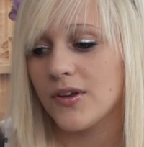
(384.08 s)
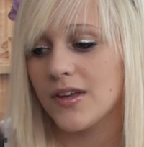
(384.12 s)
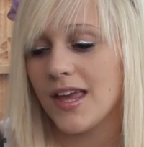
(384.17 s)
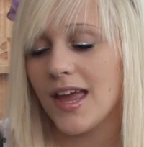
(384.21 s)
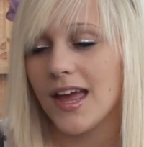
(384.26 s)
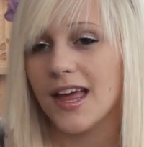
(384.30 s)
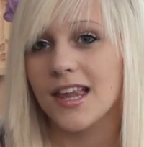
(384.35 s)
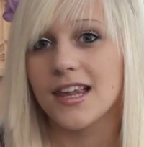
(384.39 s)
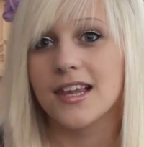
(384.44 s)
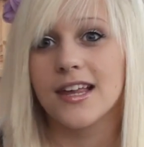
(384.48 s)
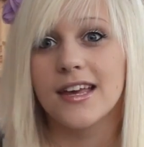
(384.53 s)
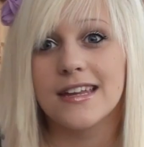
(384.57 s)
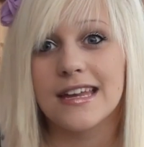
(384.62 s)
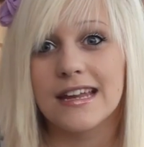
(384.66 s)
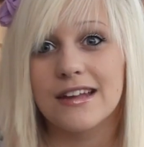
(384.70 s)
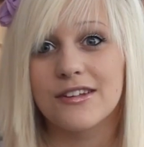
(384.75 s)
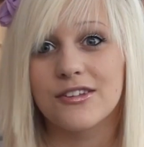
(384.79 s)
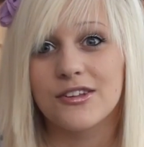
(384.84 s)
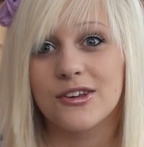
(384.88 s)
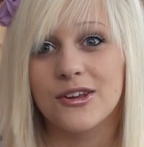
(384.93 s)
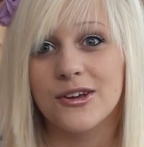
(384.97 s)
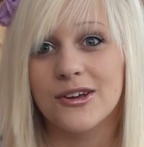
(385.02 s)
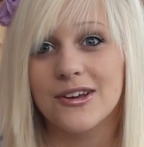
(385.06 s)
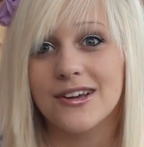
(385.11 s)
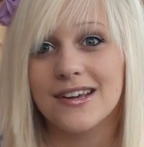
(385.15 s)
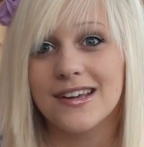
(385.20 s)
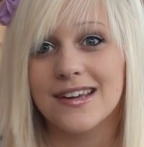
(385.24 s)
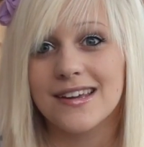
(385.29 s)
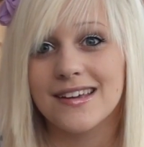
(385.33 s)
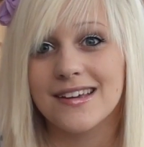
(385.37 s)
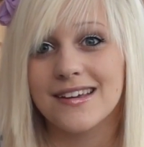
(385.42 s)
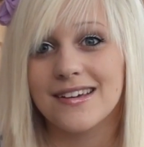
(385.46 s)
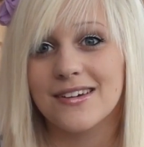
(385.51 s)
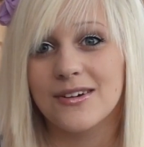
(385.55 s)
yeah, learn how to
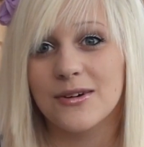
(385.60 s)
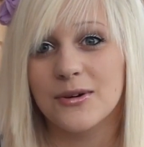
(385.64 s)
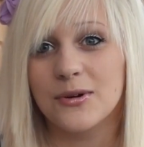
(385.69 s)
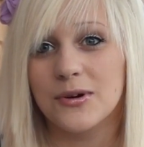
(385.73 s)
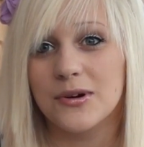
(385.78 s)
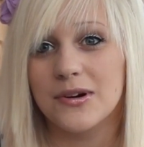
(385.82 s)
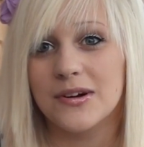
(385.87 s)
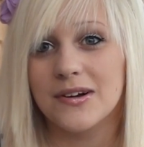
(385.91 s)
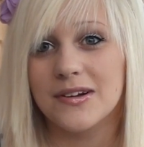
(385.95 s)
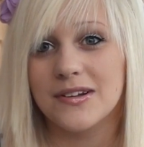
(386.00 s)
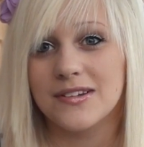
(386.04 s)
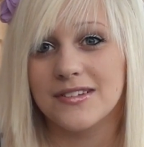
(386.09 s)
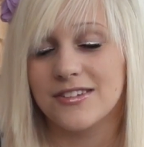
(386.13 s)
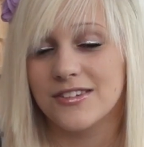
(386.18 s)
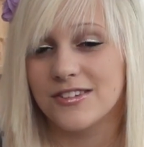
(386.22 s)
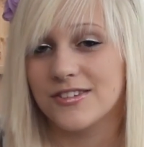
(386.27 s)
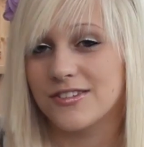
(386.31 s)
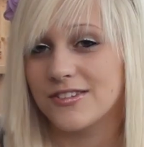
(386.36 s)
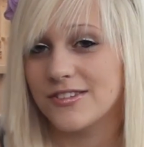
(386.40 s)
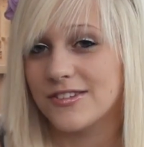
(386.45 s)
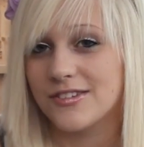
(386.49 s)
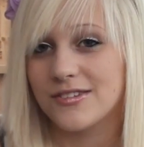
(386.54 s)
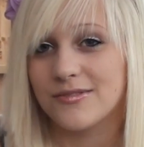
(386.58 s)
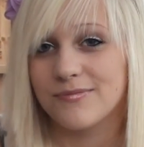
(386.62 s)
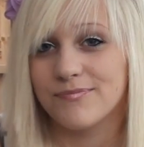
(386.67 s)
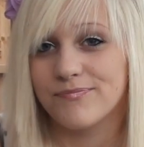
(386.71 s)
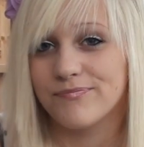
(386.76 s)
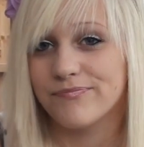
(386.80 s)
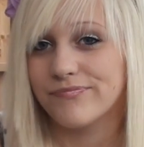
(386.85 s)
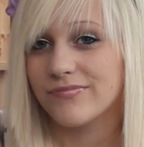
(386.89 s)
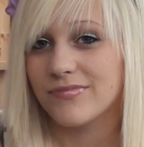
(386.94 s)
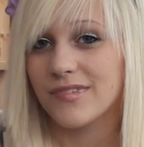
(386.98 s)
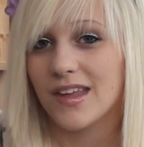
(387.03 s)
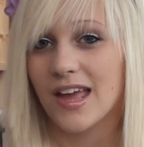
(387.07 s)
cook or just
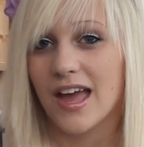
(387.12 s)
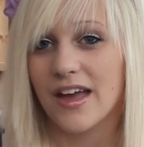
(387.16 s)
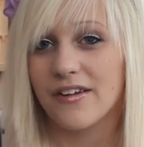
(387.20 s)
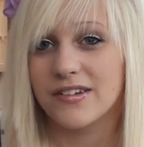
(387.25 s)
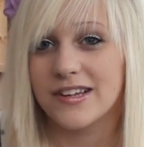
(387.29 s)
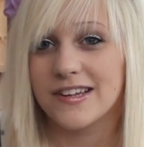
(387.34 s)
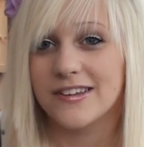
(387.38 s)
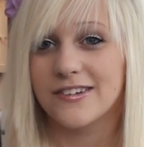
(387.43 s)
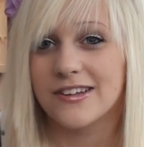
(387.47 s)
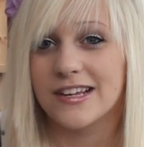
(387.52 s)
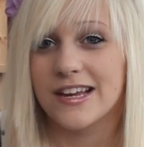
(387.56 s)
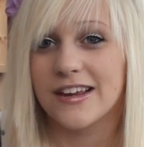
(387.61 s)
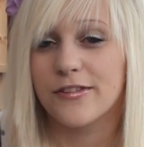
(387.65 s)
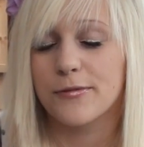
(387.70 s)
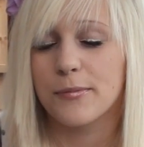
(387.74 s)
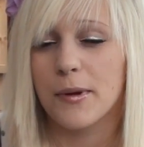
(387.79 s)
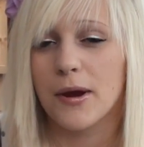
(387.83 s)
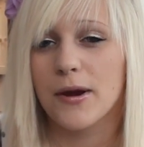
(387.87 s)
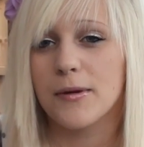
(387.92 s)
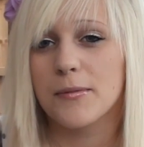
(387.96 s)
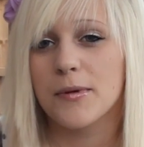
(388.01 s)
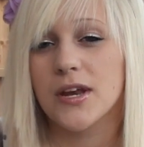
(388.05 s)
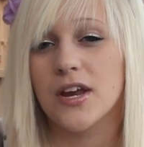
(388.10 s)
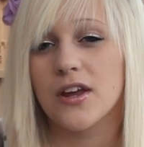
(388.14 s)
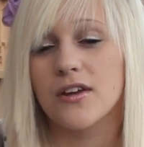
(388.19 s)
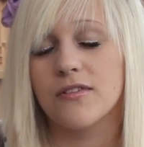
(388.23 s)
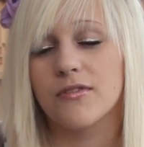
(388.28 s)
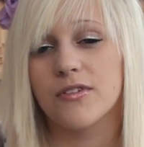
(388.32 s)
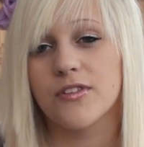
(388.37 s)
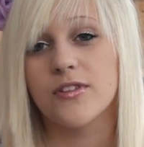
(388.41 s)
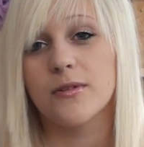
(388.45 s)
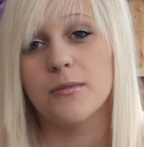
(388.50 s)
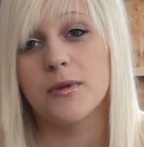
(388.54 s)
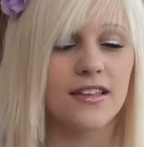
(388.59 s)
have a little experiment
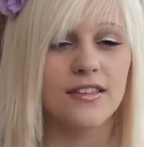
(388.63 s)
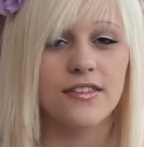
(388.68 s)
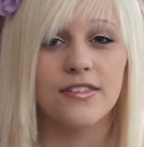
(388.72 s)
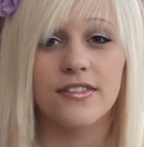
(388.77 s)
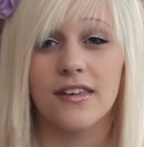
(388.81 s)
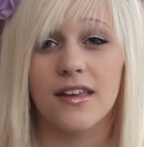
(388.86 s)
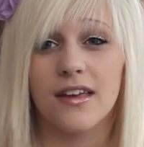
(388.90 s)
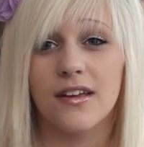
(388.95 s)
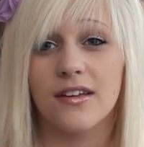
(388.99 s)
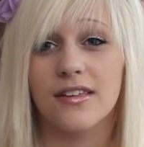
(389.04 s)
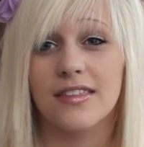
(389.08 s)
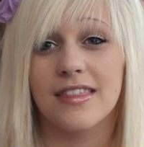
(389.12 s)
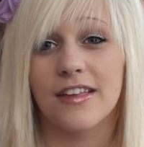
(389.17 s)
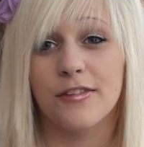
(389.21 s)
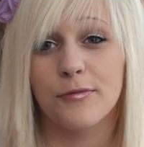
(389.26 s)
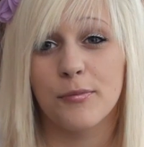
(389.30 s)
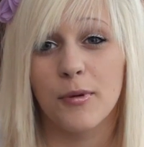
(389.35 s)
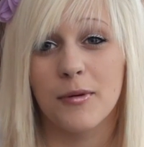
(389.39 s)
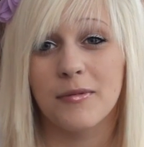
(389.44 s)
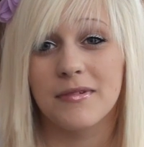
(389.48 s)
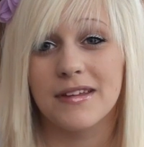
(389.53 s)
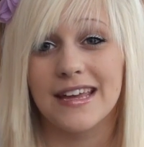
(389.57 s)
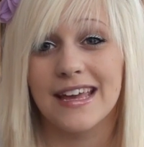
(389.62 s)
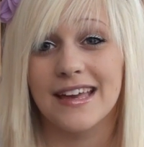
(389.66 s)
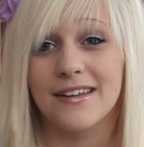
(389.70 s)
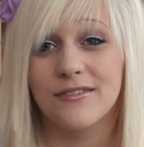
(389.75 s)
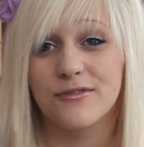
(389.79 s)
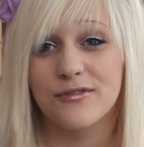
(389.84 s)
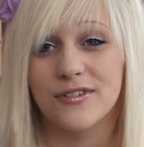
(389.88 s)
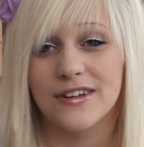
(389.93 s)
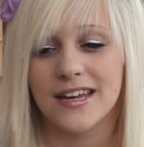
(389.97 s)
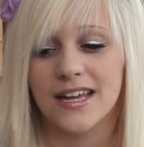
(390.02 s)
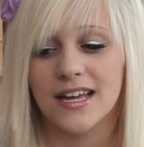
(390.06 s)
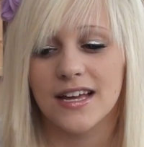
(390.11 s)
over summer. So that's probably it
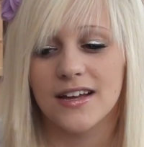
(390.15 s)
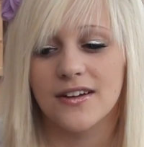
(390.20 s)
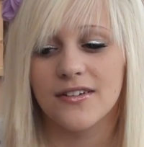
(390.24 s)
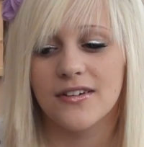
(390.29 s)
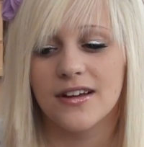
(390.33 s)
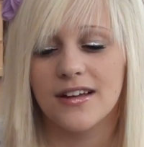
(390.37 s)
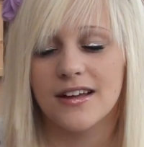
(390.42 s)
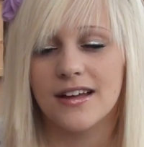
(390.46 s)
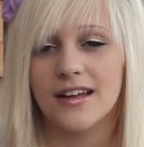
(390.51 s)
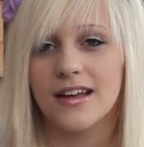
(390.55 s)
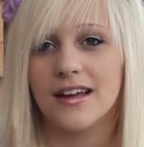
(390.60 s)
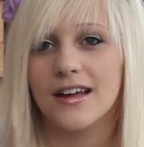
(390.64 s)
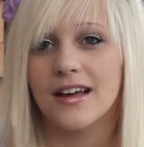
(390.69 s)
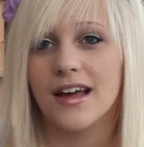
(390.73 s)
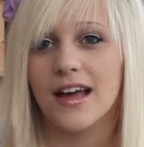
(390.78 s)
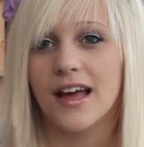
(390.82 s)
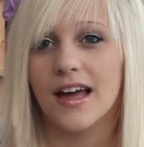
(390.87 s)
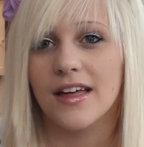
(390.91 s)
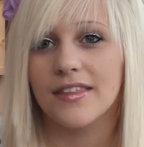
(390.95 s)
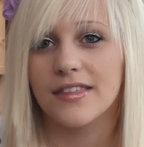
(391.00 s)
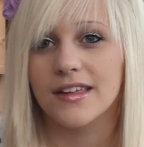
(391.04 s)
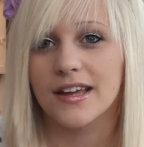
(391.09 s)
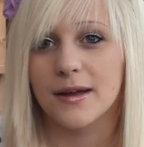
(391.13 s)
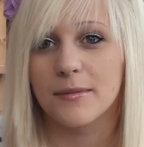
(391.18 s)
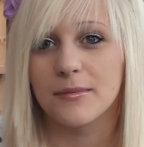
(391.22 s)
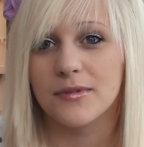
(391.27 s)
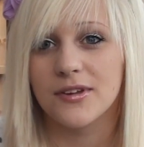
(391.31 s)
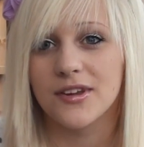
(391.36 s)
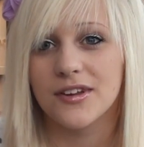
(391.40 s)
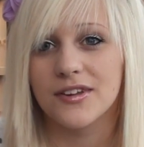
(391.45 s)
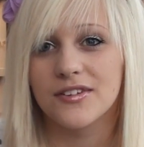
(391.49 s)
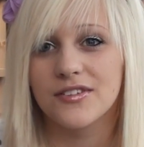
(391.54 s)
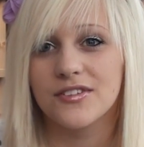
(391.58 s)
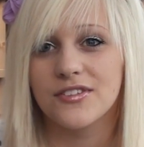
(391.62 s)
for now. I think I'm
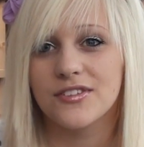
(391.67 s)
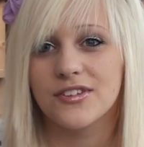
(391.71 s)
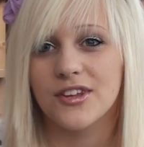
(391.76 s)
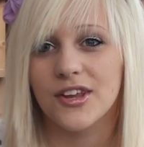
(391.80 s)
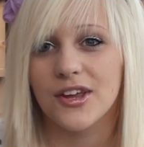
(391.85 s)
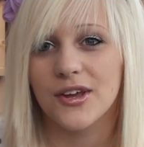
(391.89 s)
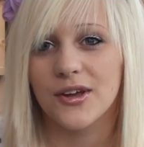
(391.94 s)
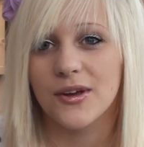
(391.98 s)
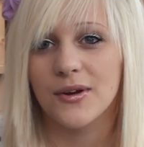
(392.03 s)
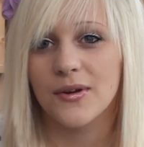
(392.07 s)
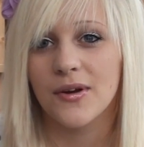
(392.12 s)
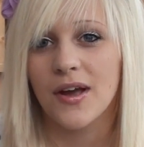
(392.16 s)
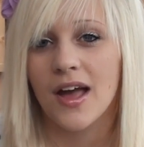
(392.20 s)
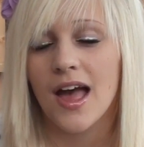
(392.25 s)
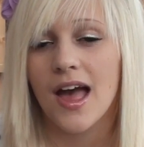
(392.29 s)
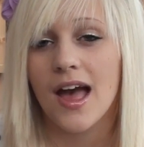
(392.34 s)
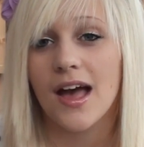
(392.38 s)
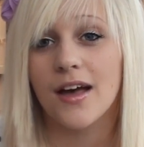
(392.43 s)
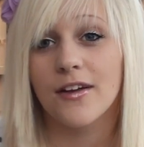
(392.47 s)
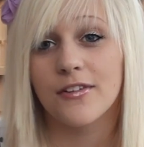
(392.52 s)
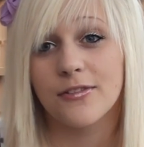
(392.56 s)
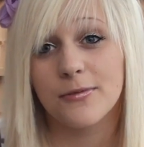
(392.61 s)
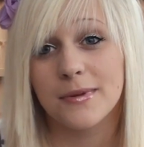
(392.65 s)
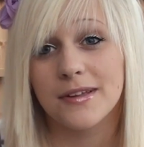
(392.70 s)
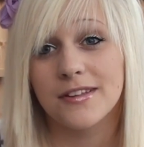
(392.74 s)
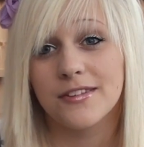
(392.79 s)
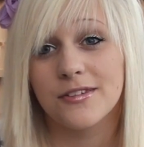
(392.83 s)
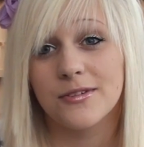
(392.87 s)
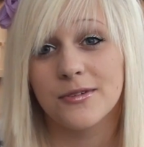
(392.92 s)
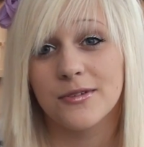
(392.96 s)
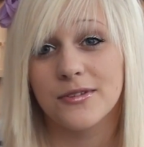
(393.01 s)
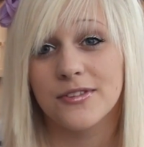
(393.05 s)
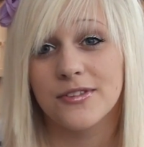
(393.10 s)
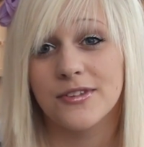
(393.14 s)
done. So I'll speak
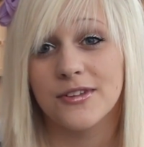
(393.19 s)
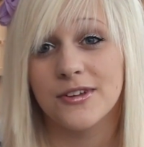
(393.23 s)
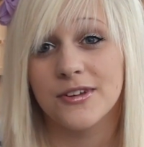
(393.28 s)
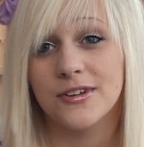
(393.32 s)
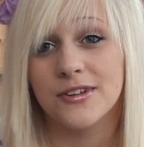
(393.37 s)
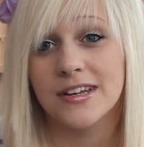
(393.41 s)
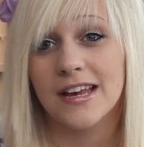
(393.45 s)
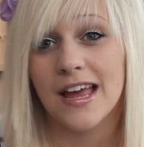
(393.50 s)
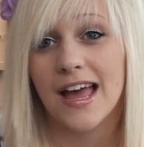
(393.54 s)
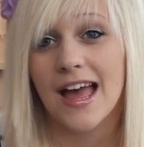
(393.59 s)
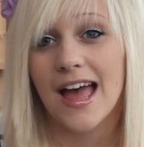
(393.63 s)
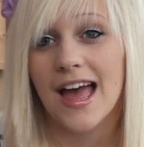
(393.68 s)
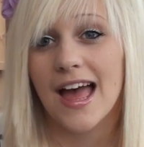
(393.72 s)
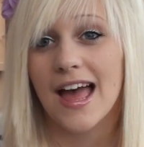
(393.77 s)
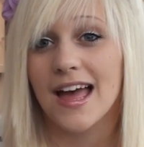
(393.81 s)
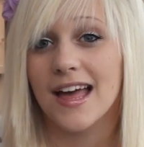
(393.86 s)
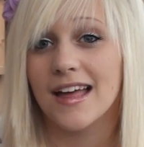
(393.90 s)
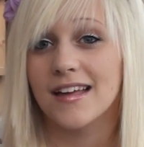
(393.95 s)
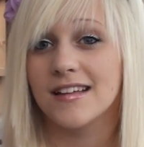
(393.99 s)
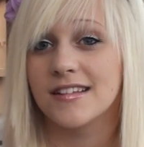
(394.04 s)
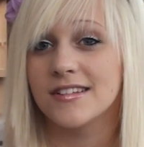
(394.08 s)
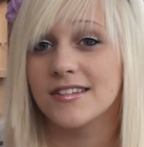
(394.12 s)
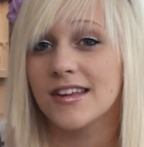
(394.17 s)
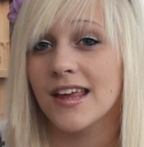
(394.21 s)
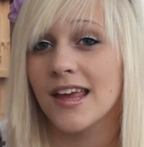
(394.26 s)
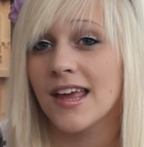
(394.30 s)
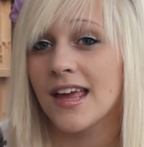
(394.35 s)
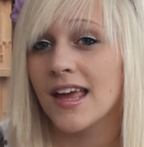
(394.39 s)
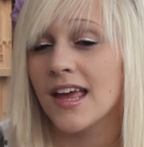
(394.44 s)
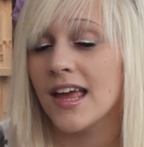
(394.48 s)
to you all soon, and